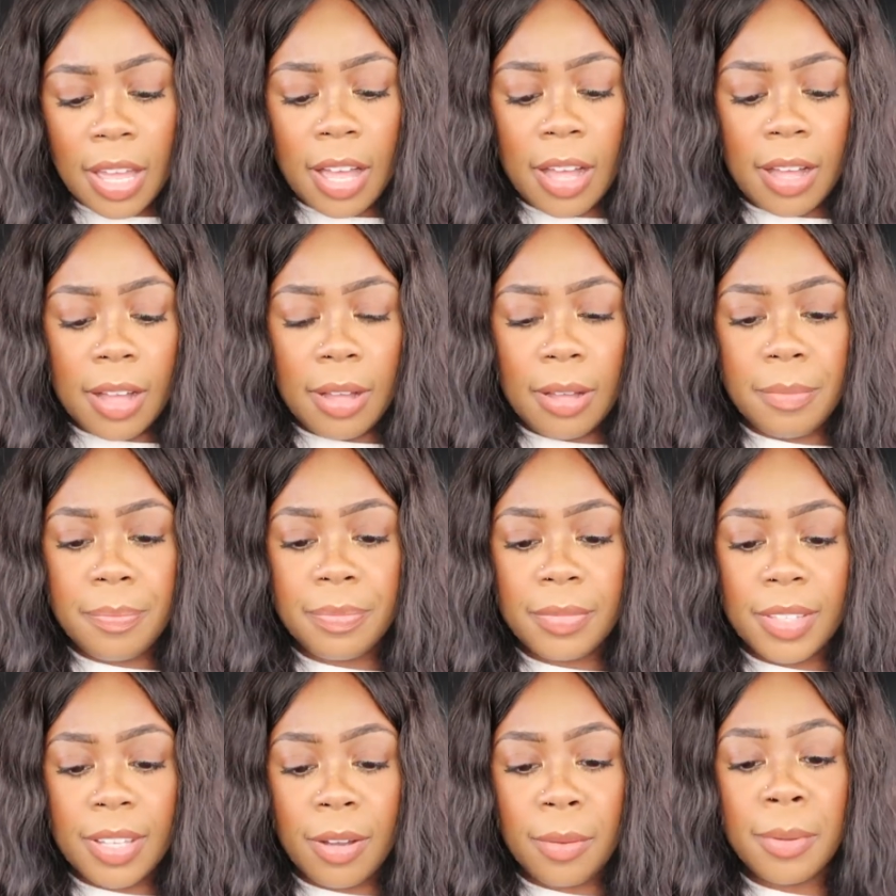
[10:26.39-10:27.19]

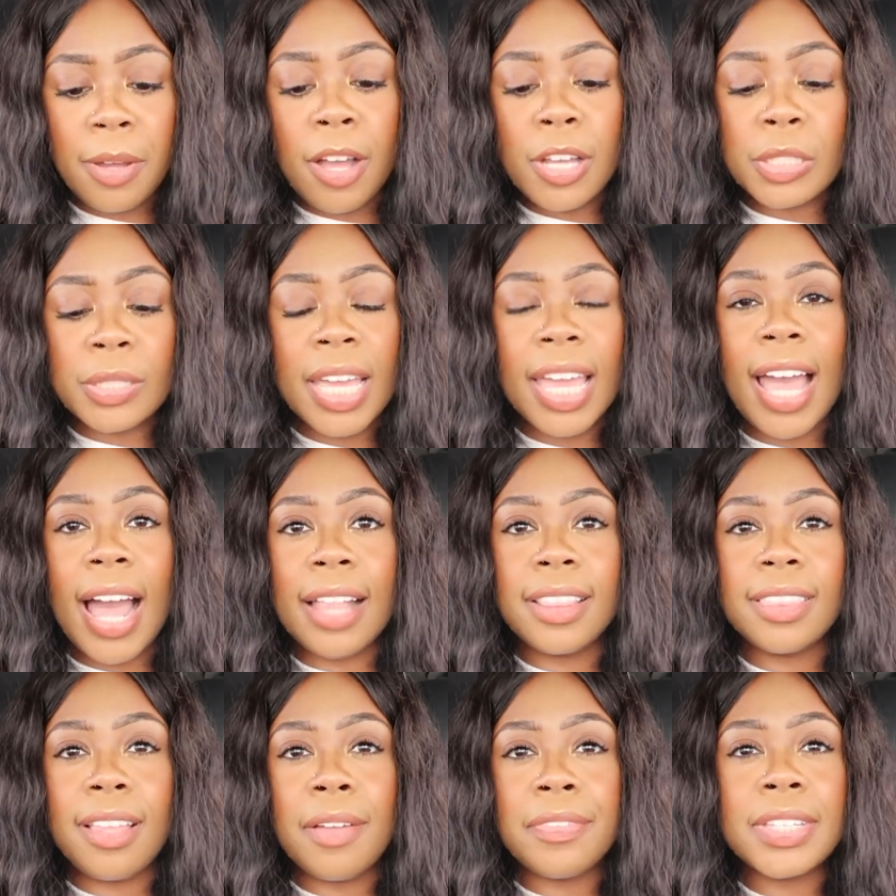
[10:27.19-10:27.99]
Um, oh my gosh, okay,
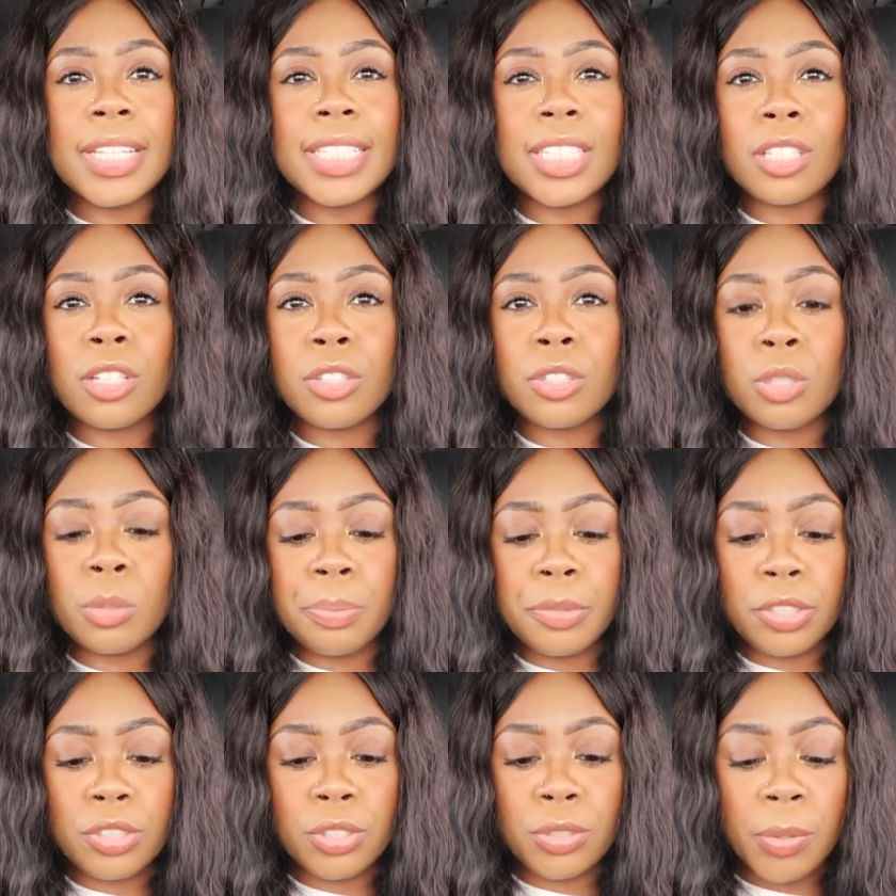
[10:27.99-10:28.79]
I love these, and they're
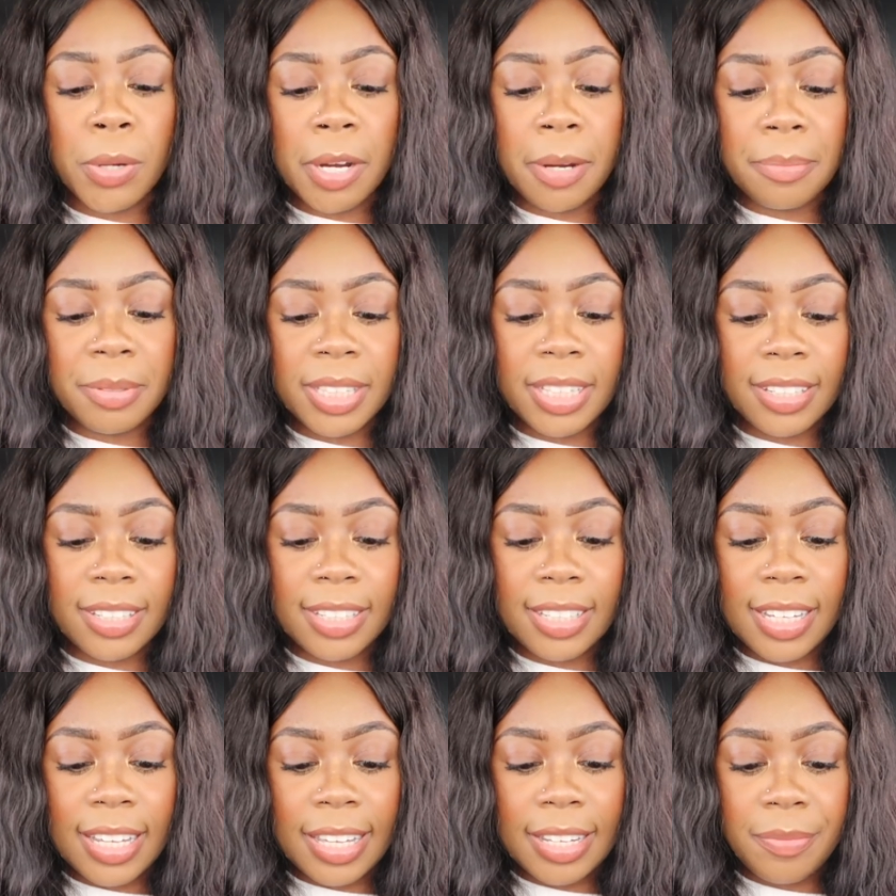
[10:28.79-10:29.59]
super short, but they're
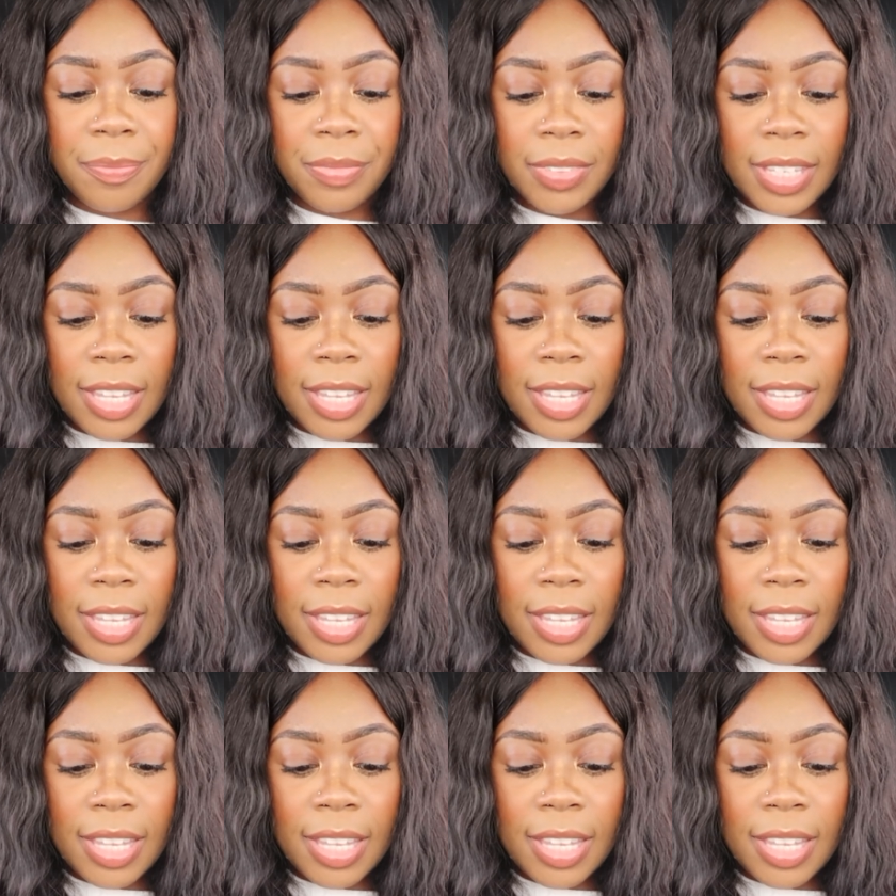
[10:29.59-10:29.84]
good.